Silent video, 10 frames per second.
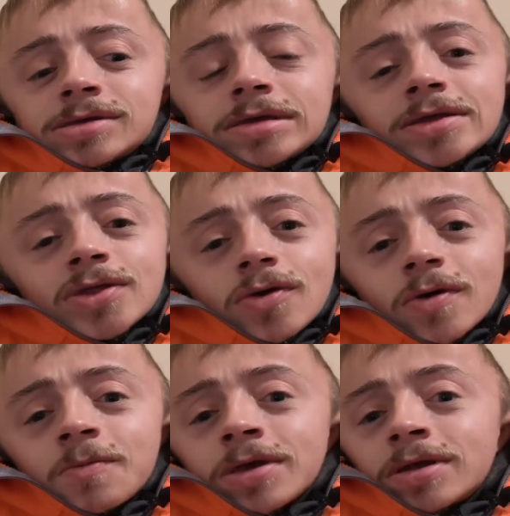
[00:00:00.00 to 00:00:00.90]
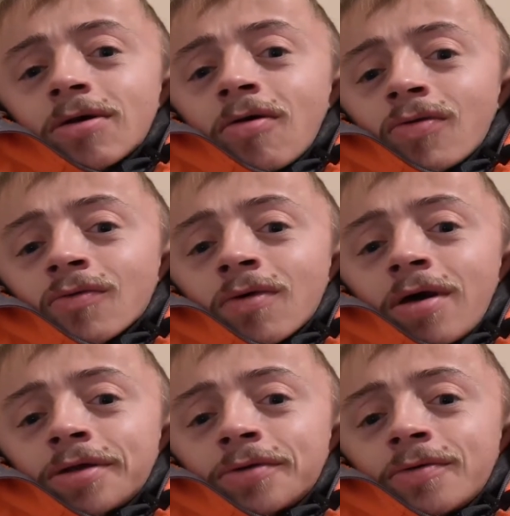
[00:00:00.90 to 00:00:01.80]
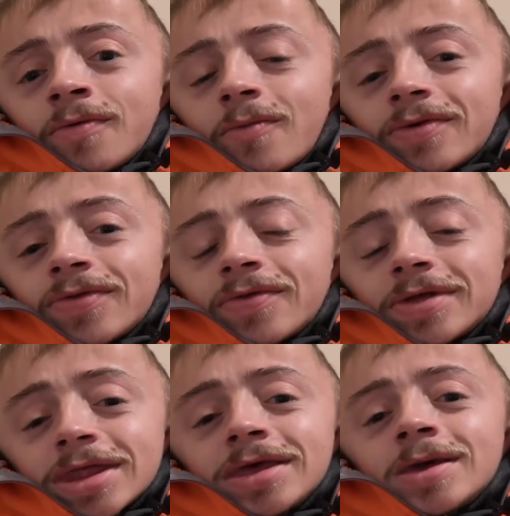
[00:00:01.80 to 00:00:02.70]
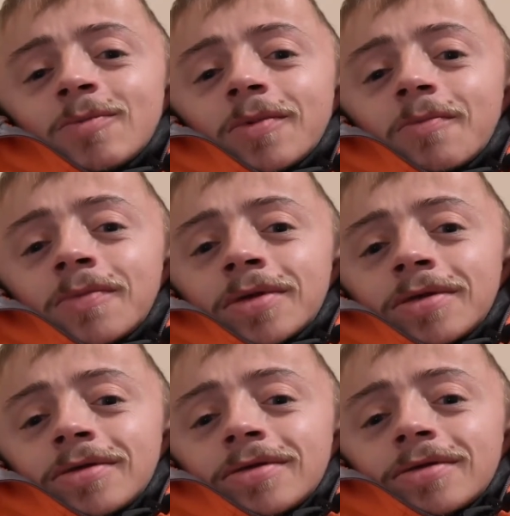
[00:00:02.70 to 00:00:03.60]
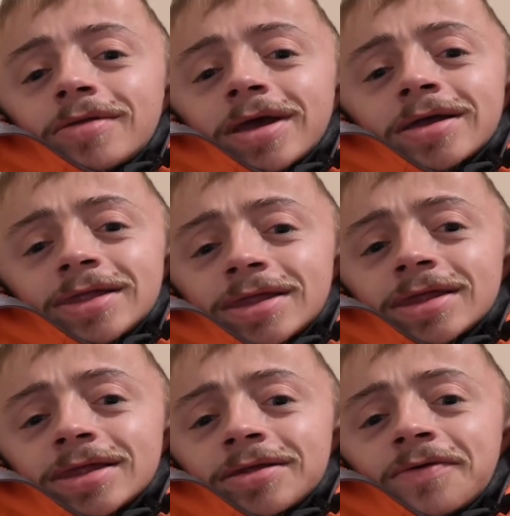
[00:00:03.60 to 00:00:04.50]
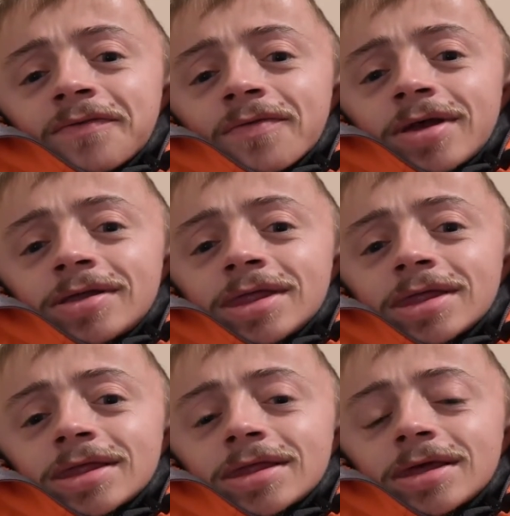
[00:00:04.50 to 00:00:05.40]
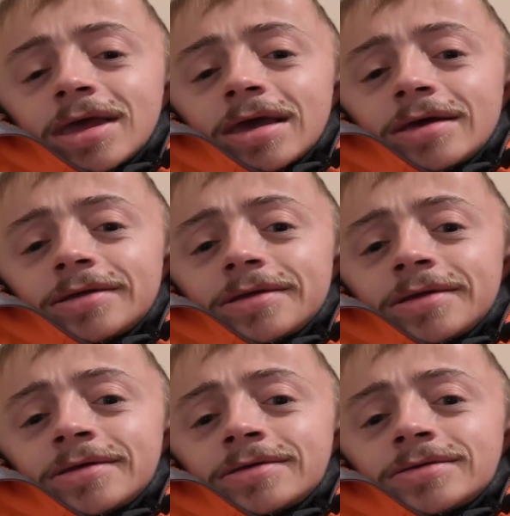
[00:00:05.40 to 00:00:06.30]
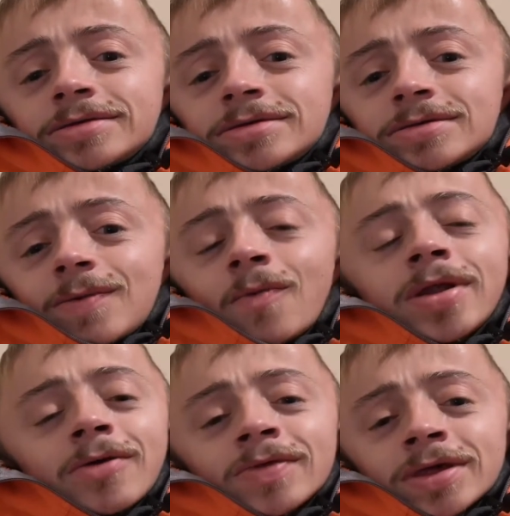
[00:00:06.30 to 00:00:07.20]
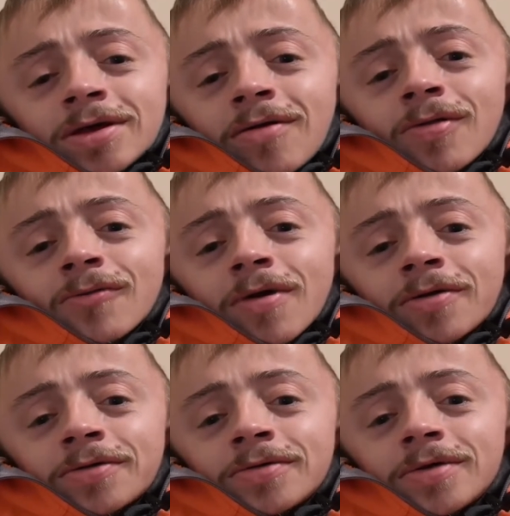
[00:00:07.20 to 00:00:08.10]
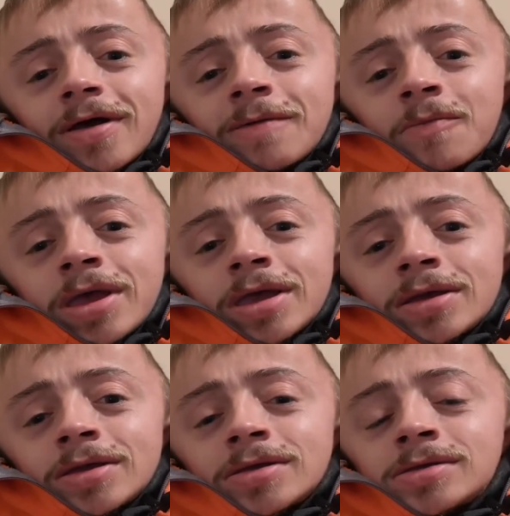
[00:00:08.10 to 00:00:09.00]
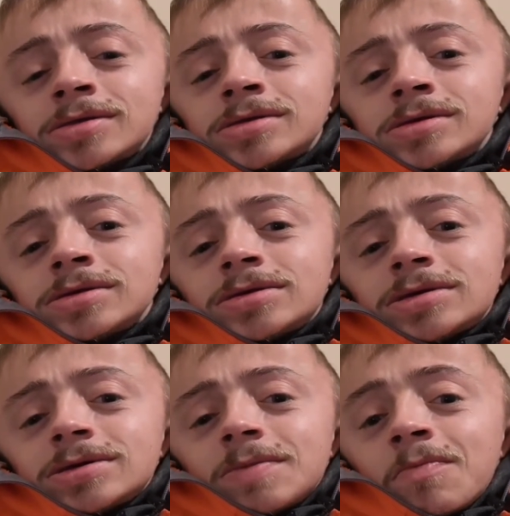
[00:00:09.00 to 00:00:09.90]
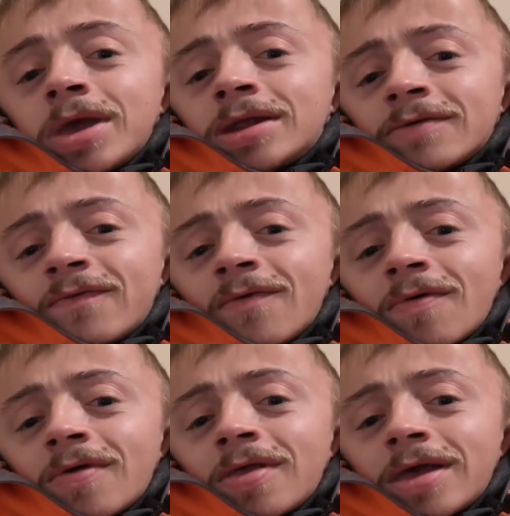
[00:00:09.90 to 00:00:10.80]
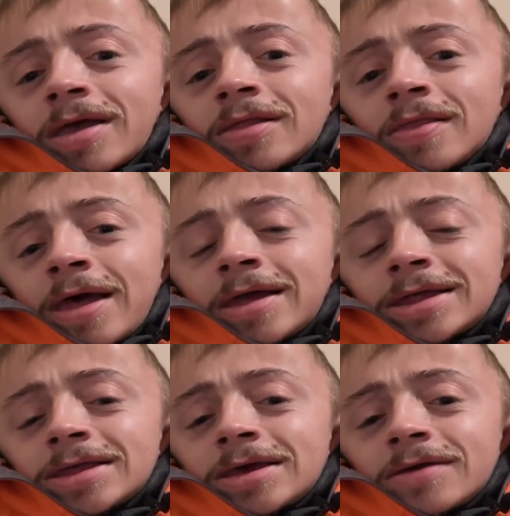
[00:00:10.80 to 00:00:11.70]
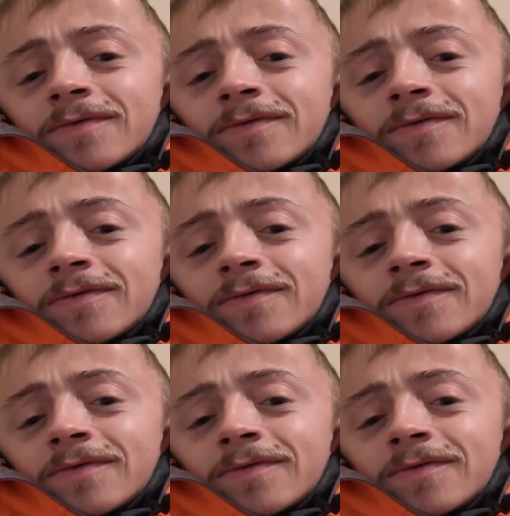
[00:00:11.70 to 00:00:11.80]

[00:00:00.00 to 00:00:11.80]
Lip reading: it took me to Colorado with a team that consisted of friends. And when I was in Colorado, I made meaningful and lasting